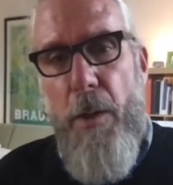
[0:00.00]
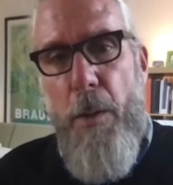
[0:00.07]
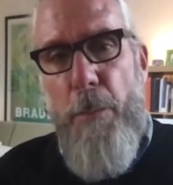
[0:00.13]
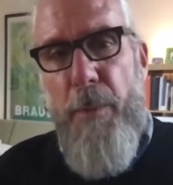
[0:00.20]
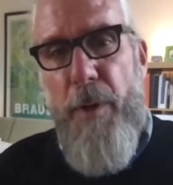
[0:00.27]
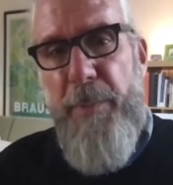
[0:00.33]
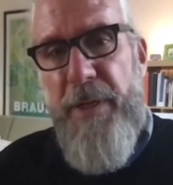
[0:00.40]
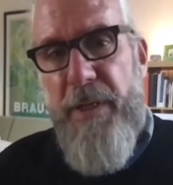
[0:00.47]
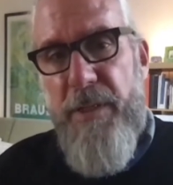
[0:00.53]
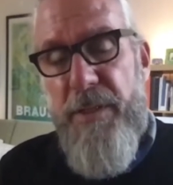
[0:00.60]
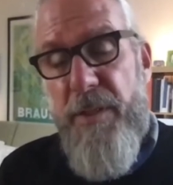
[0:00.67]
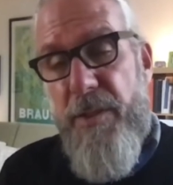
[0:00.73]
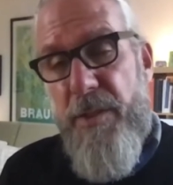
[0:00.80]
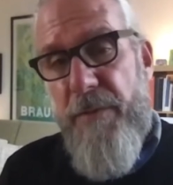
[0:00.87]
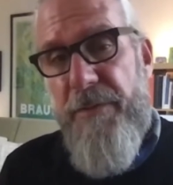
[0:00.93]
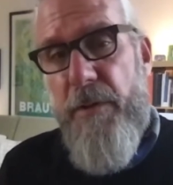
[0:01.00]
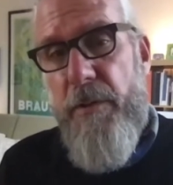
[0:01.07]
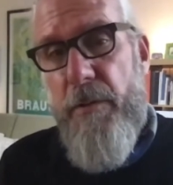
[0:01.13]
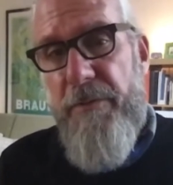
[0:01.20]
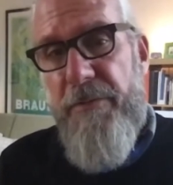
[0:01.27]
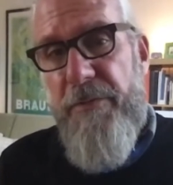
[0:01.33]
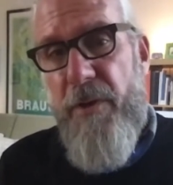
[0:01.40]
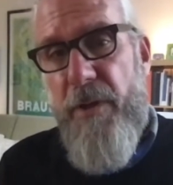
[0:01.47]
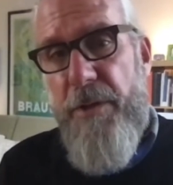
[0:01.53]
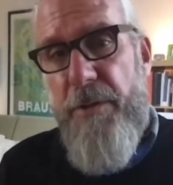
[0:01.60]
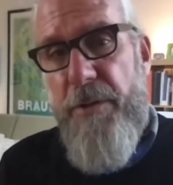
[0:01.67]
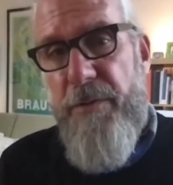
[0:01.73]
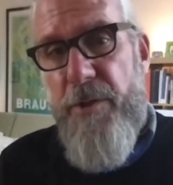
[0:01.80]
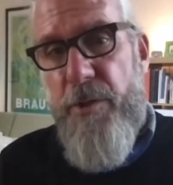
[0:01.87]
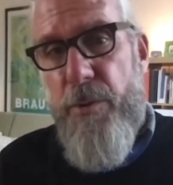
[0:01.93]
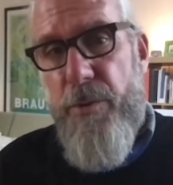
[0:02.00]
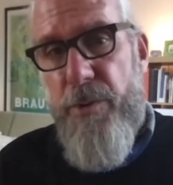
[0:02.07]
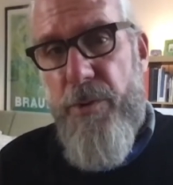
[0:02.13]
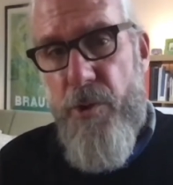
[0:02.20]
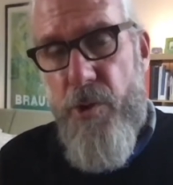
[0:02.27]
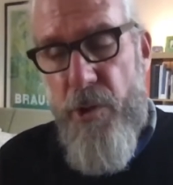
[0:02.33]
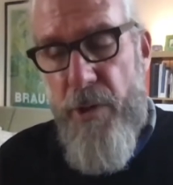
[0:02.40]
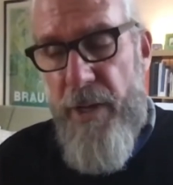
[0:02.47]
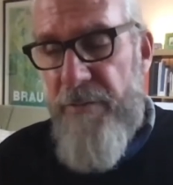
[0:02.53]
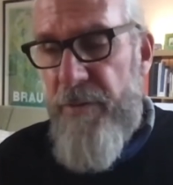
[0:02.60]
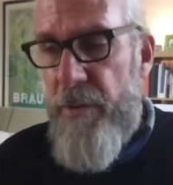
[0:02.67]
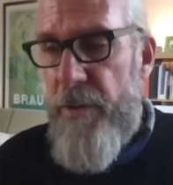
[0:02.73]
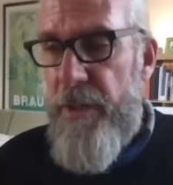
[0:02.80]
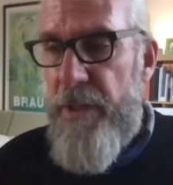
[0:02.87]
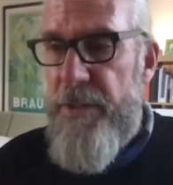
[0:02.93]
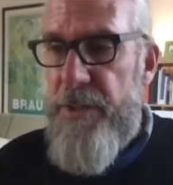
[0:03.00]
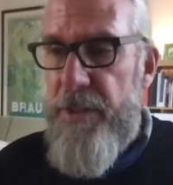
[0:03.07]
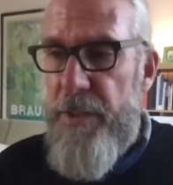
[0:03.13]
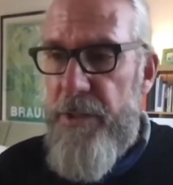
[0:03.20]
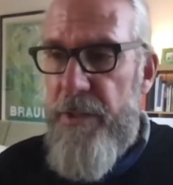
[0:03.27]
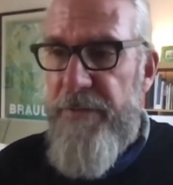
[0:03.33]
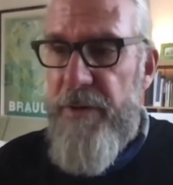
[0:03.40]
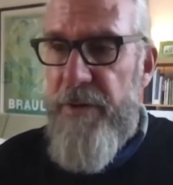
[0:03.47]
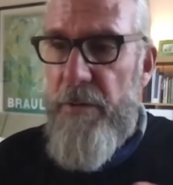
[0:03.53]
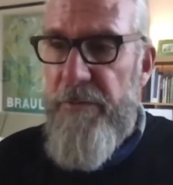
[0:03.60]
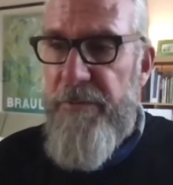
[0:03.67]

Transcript: But because it's difficult for individuals to travel, it's difficult for